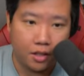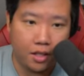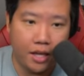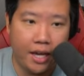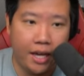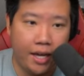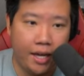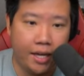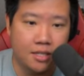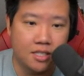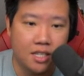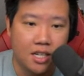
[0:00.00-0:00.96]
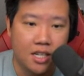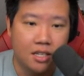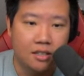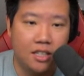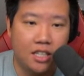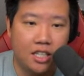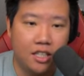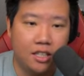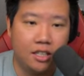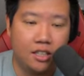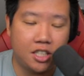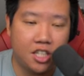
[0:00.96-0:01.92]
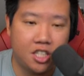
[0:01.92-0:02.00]
And the
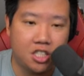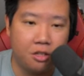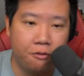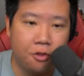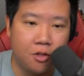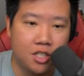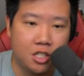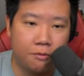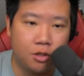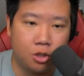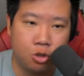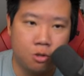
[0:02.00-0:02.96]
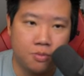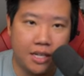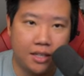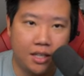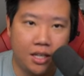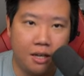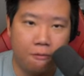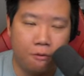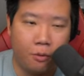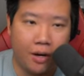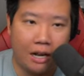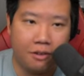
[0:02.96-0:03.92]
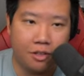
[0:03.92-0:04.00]
tiers of units of the troops, I think, for
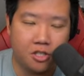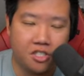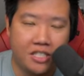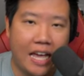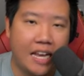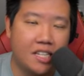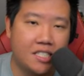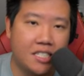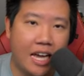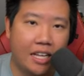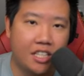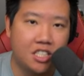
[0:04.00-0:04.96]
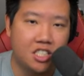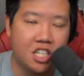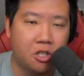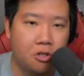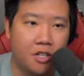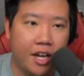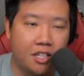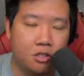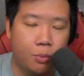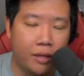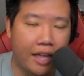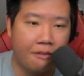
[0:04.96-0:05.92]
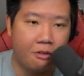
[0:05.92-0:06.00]
what I understand, is that it's synchronized
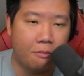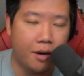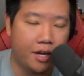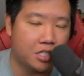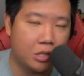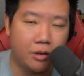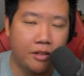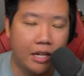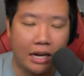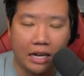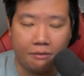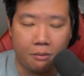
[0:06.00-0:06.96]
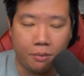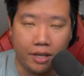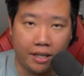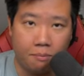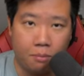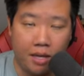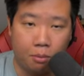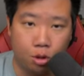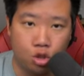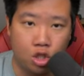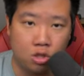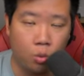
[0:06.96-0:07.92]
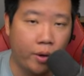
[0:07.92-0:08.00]
with everybody, so not everybody can be able to
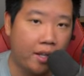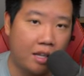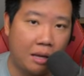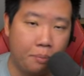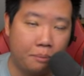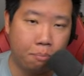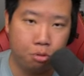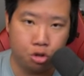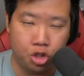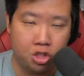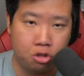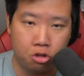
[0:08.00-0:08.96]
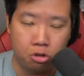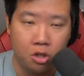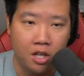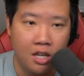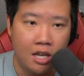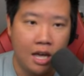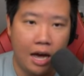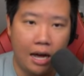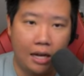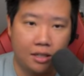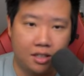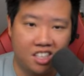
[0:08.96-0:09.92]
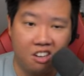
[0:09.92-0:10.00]
just whale up and push into
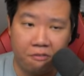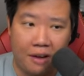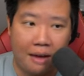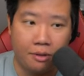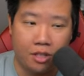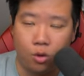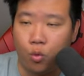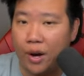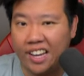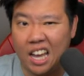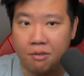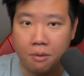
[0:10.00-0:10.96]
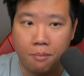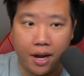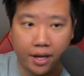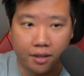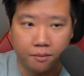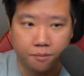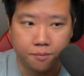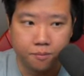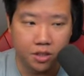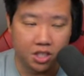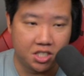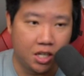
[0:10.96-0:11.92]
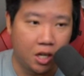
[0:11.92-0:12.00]
tier 5 and then wreck everybody.
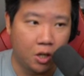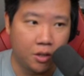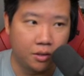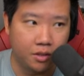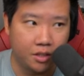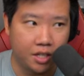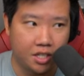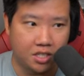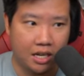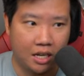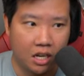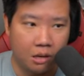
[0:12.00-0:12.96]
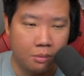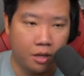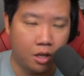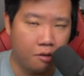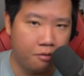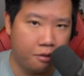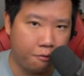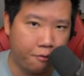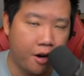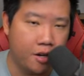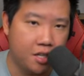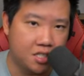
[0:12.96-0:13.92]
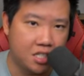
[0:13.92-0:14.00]
So there's a little bit of a
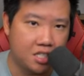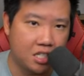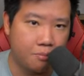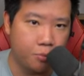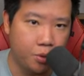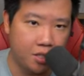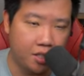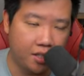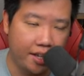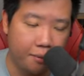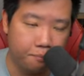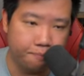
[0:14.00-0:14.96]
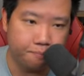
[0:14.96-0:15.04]
fairness system within the game.